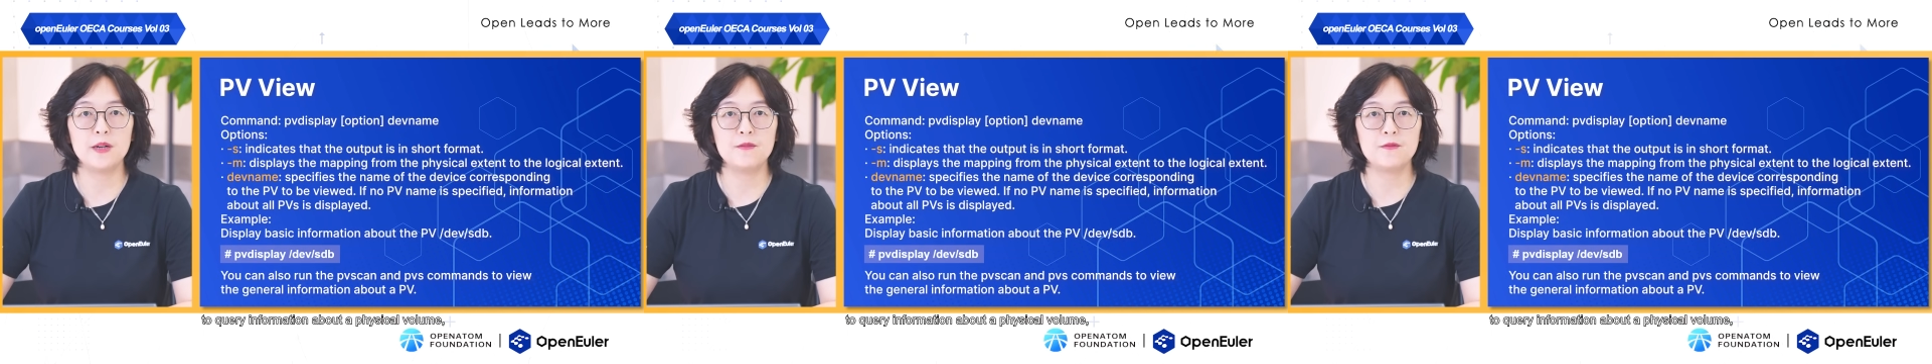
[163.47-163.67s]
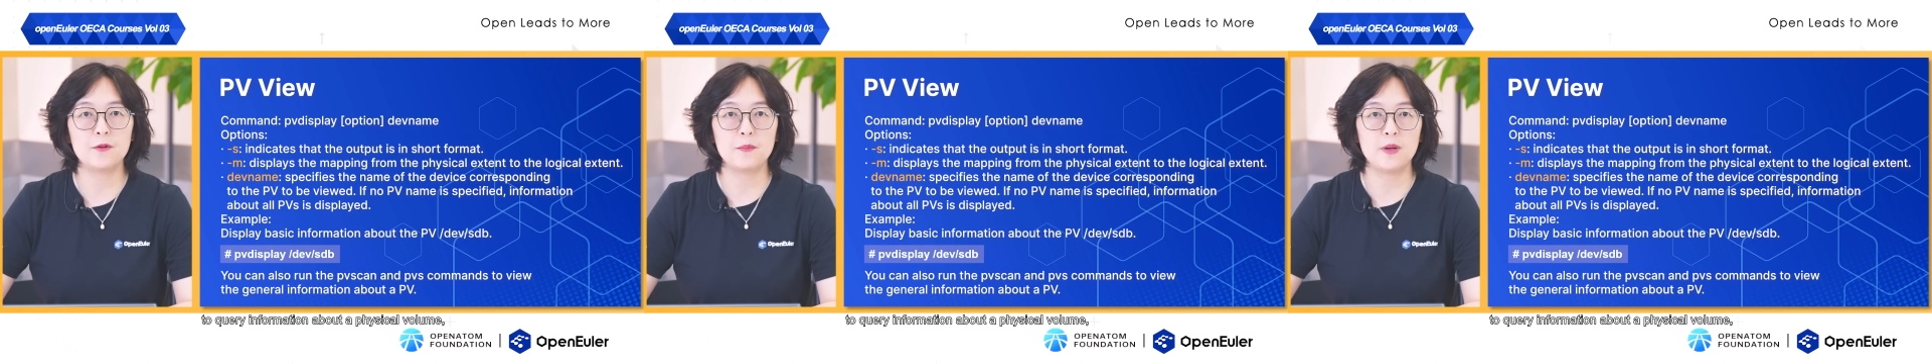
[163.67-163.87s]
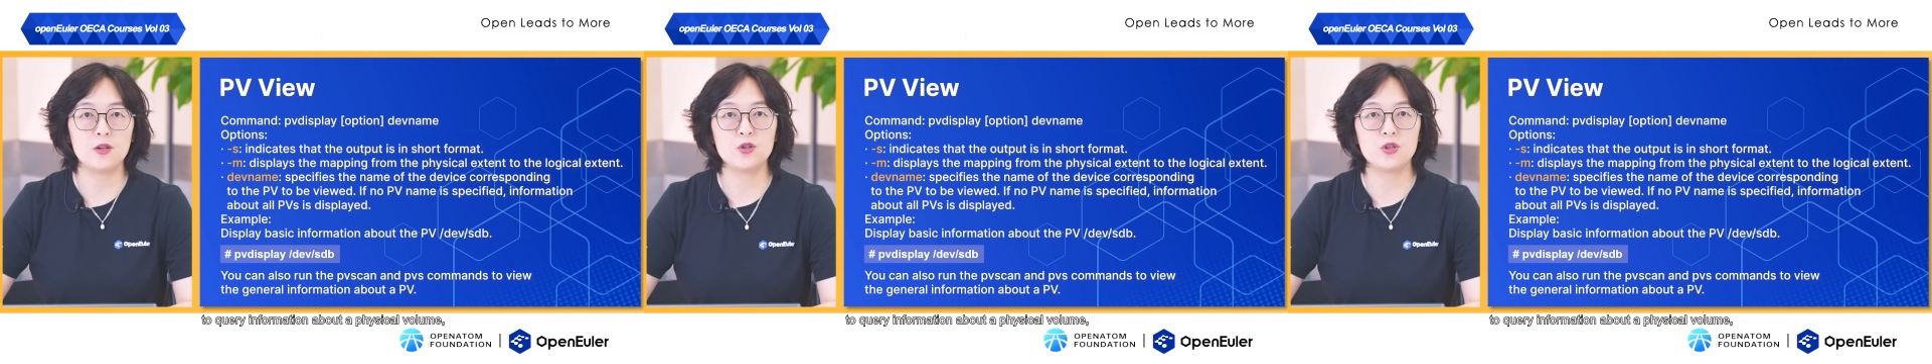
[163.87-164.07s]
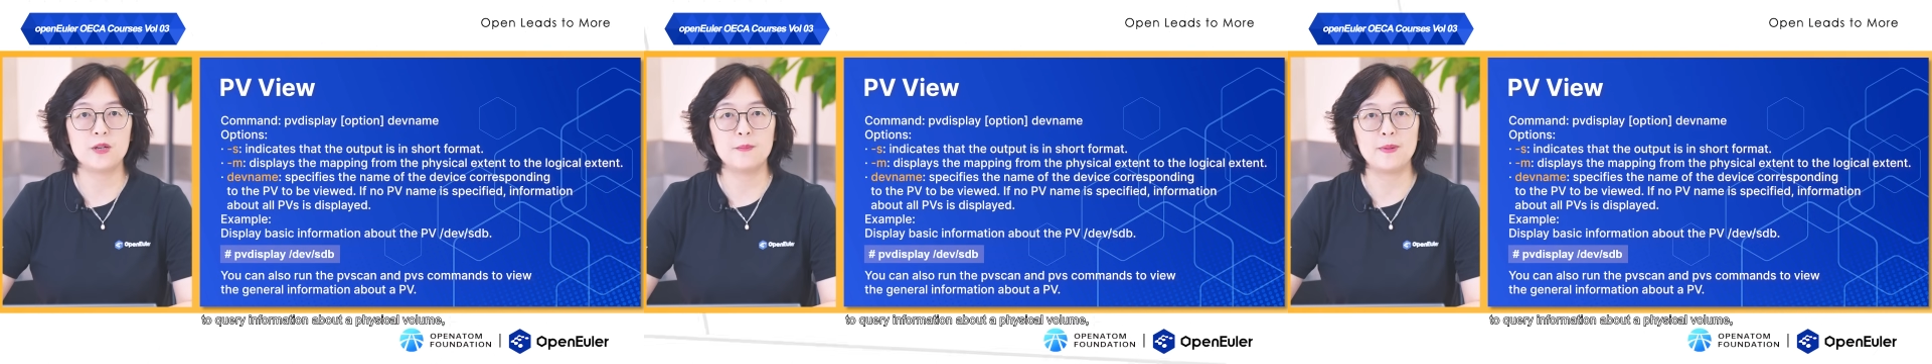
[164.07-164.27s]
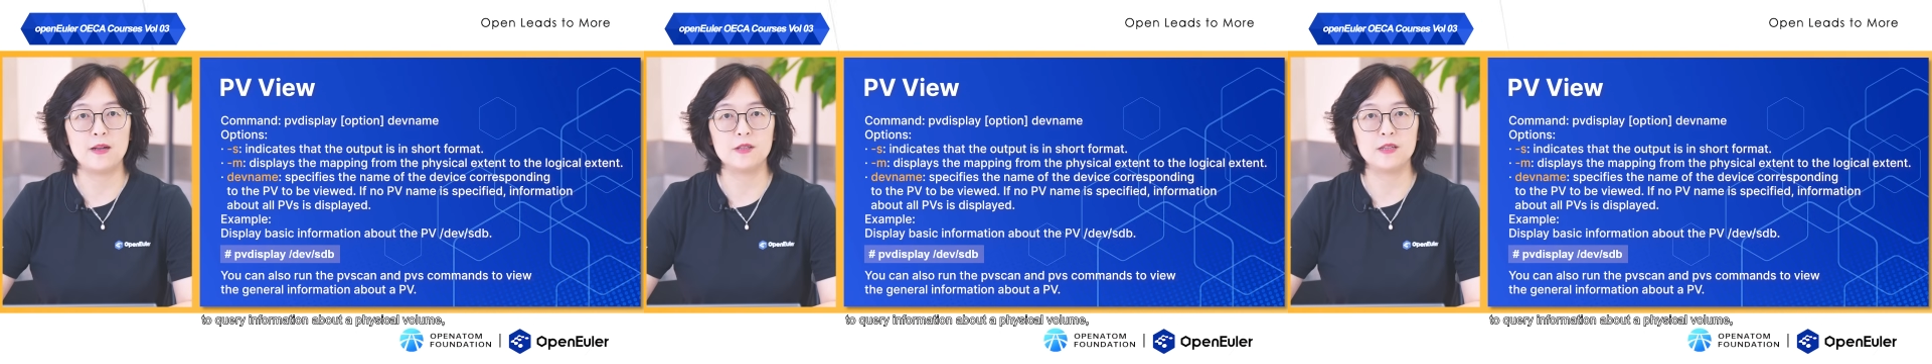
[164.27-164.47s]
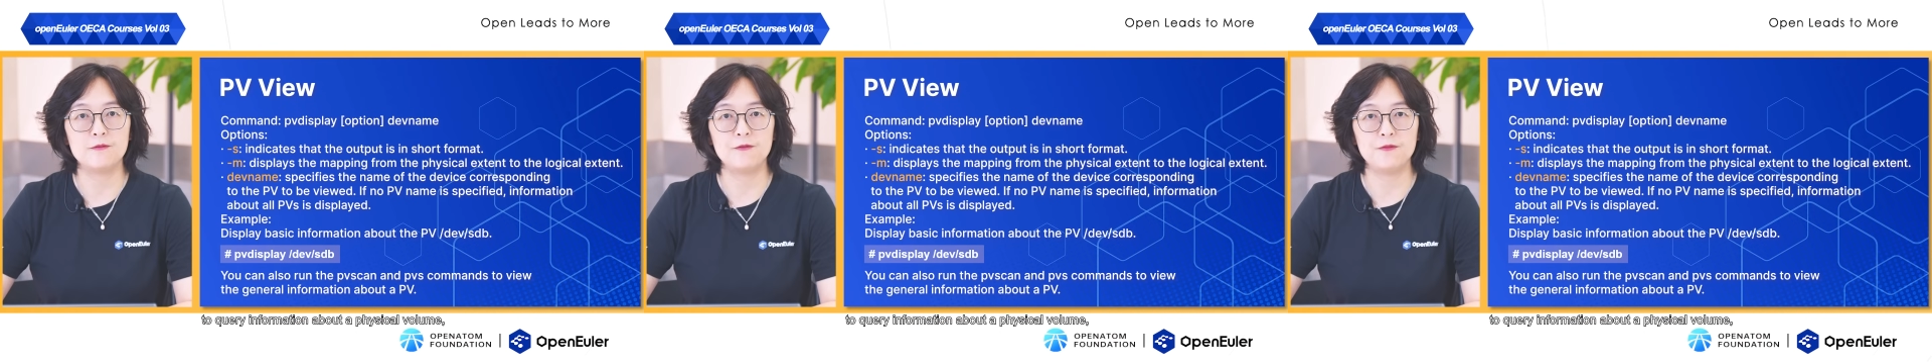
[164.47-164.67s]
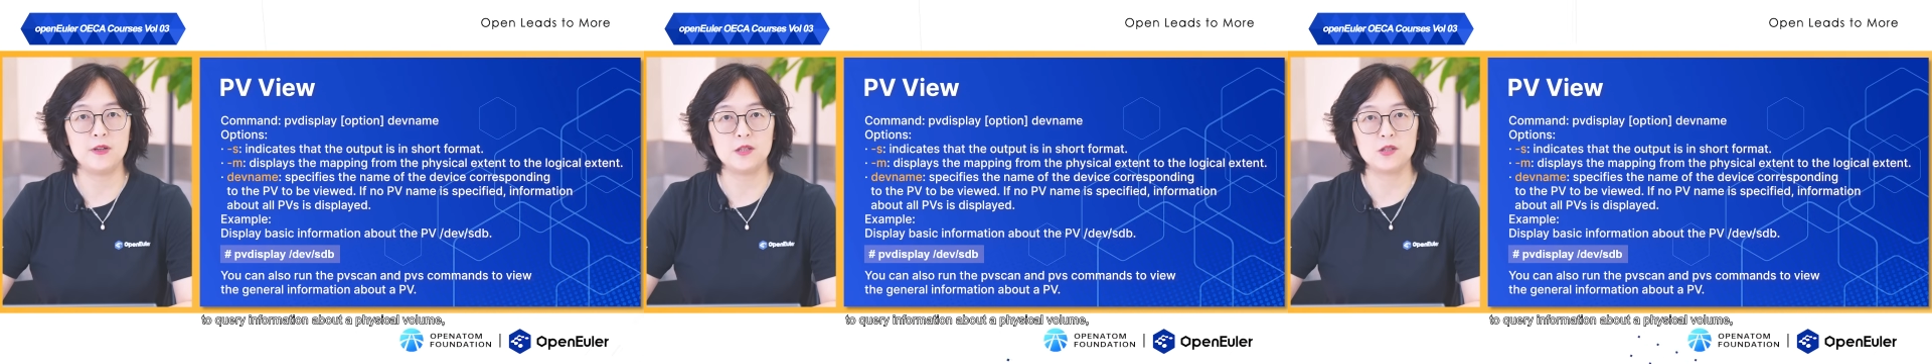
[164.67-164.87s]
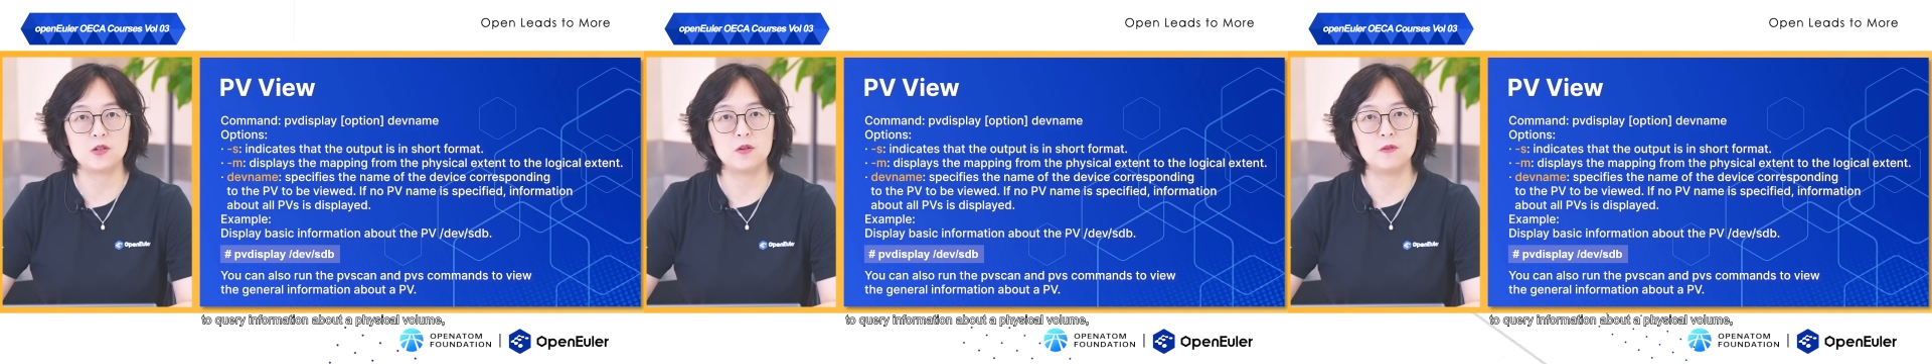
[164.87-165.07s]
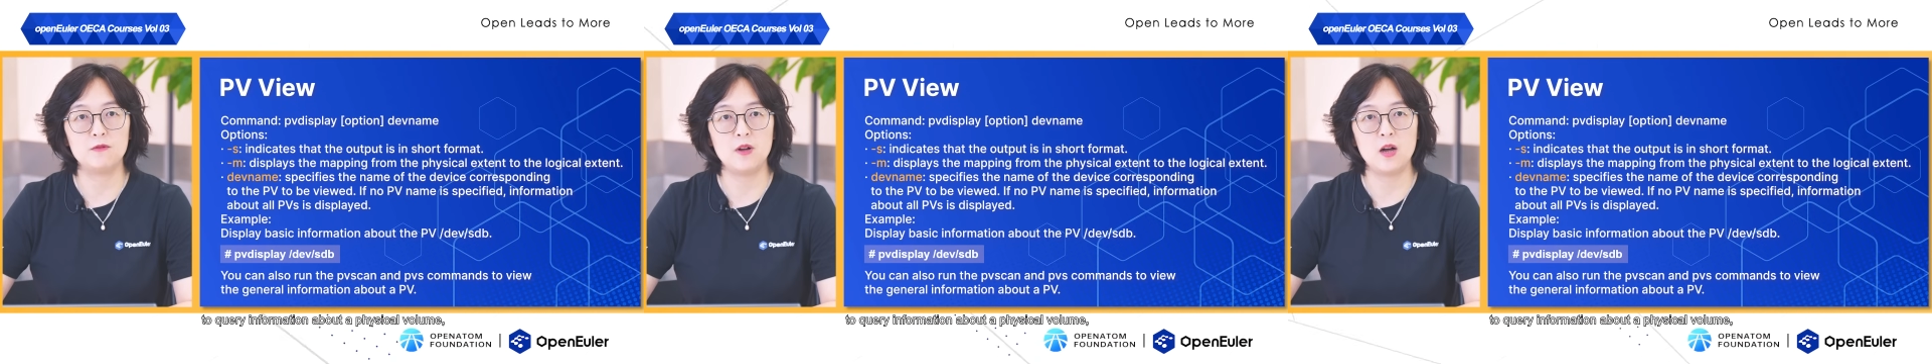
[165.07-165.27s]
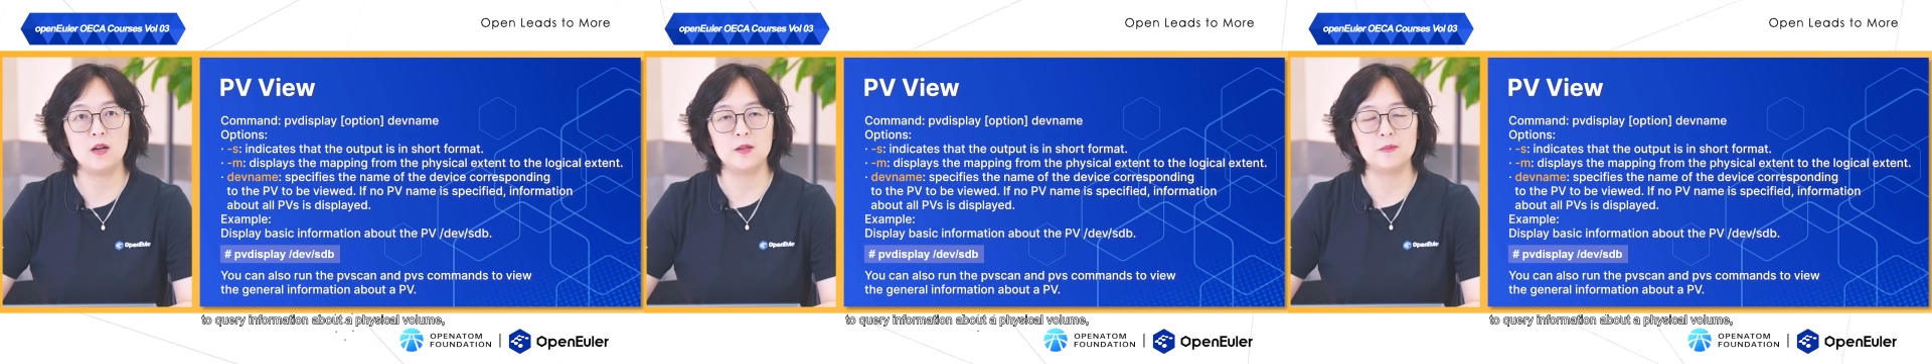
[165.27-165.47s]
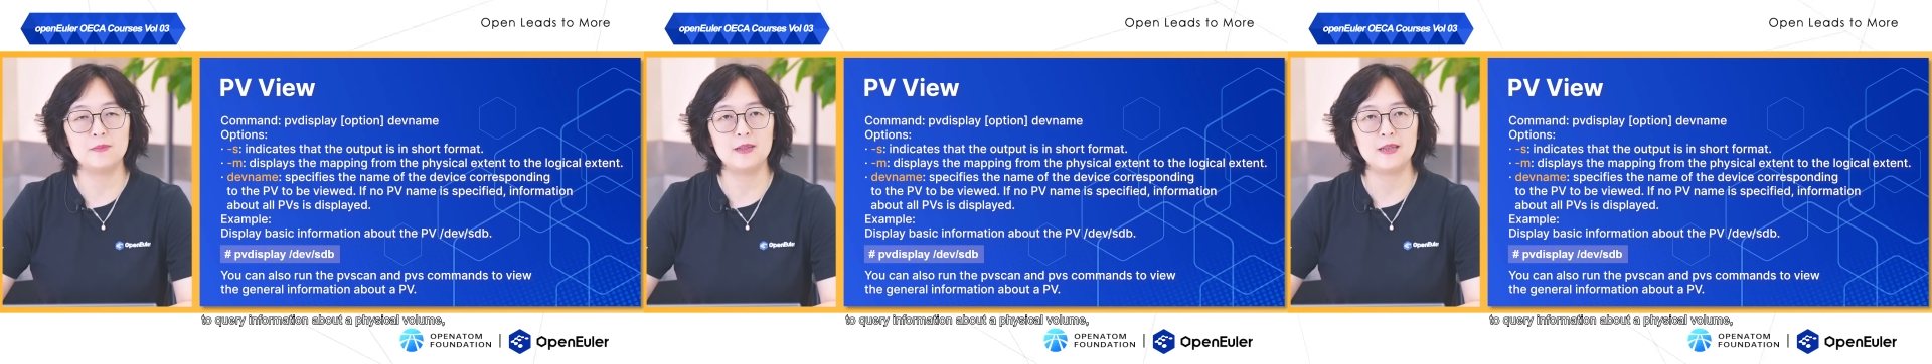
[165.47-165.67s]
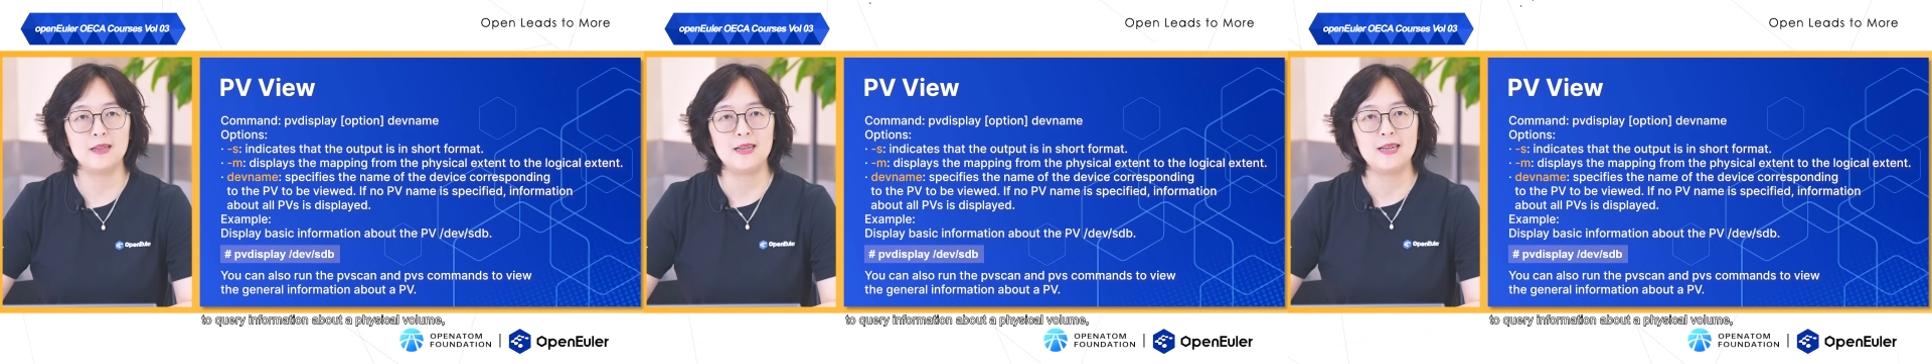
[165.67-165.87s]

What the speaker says: information about a physical volume,